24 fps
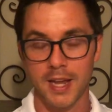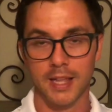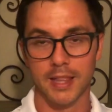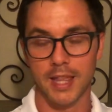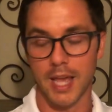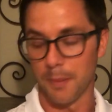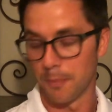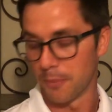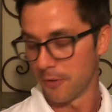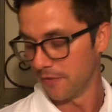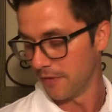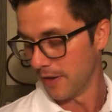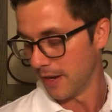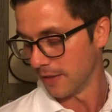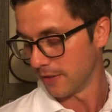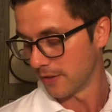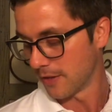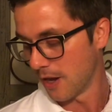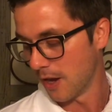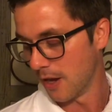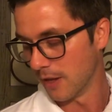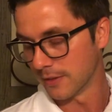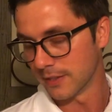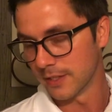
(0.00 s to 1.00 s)
That prevents
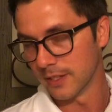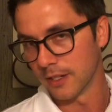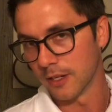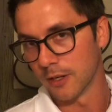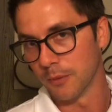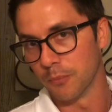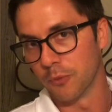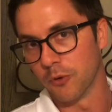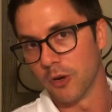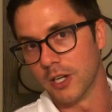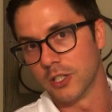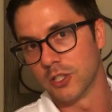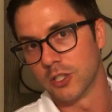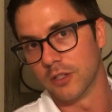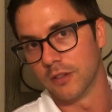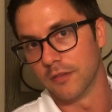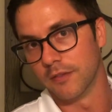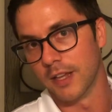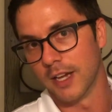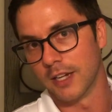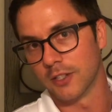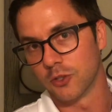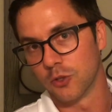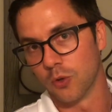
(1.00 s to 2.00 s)
constant compression of
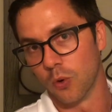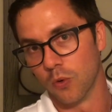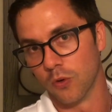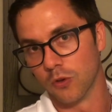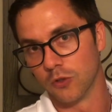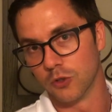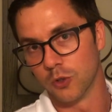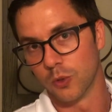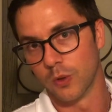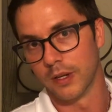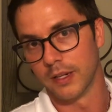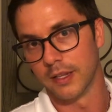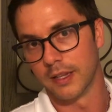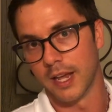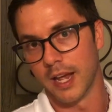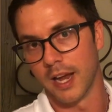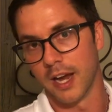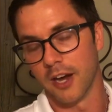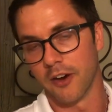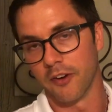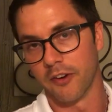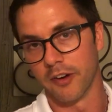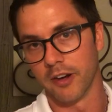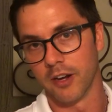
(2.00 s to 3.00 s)
that shoulder joint in that
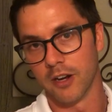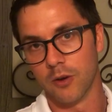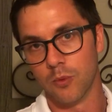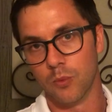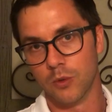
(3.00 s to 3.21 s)
area,